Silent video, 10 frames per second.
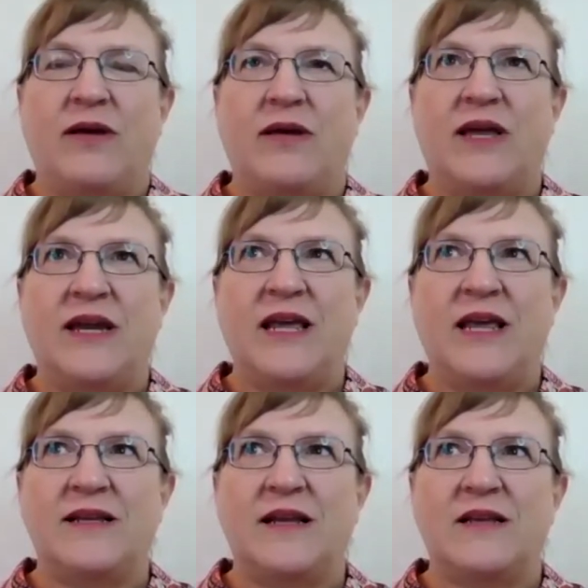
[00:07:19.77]

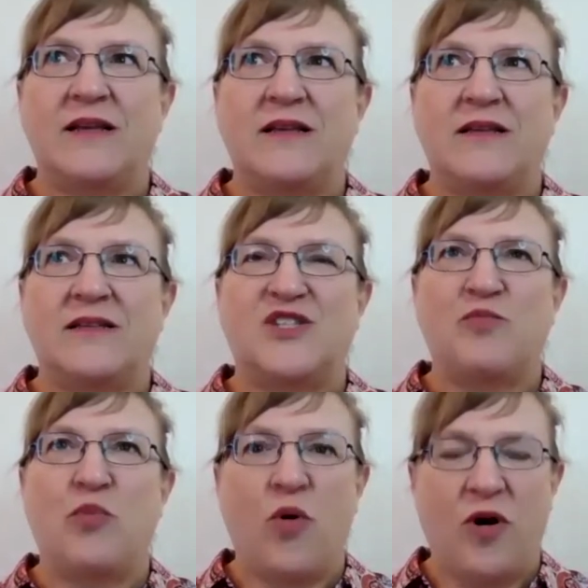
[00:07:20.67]
getting
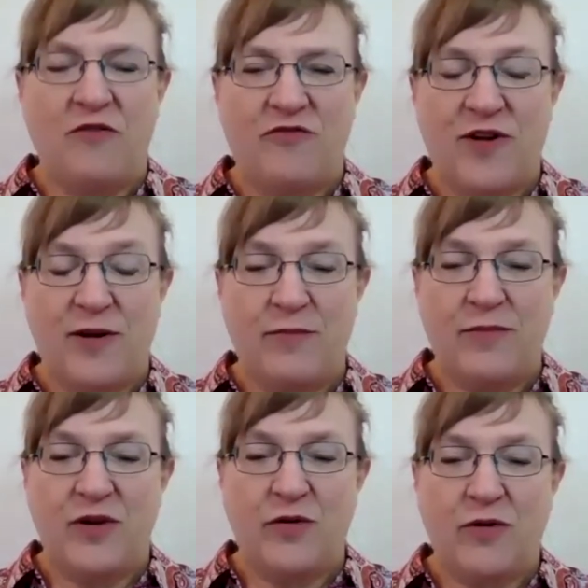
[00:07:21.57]
support
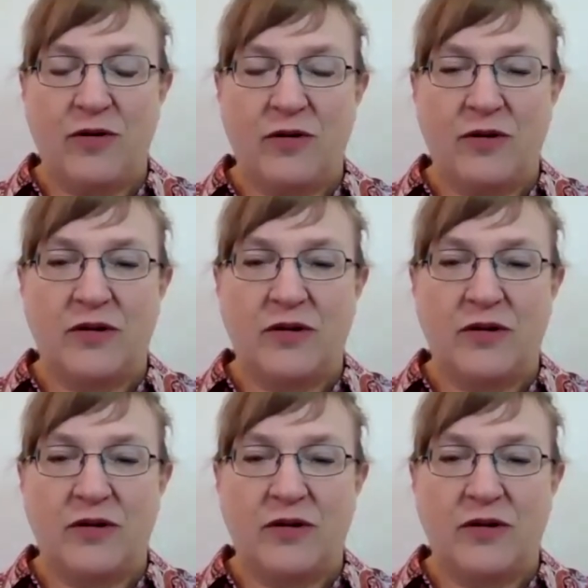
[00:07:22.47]
from your